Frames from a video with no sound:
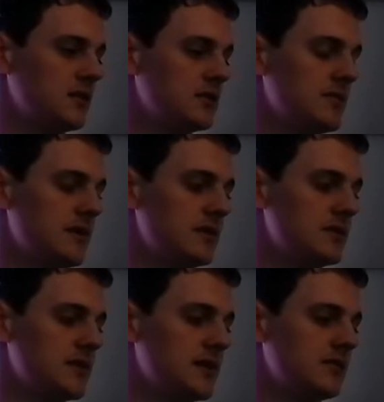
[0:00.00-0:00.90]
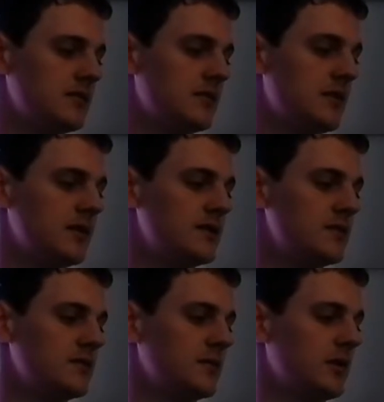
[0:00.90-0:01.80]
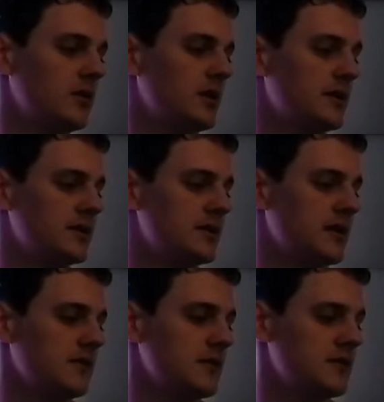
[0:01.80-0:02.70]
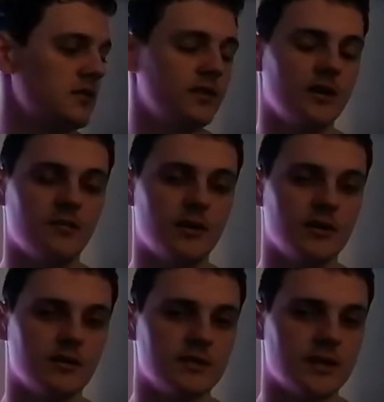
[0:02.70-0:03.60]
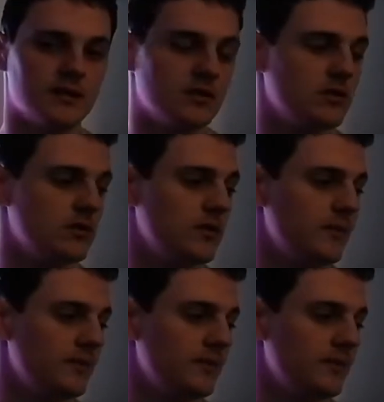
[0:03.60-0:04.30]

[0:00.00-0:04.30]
to make contact with commanders from all other services or don't make contact at all.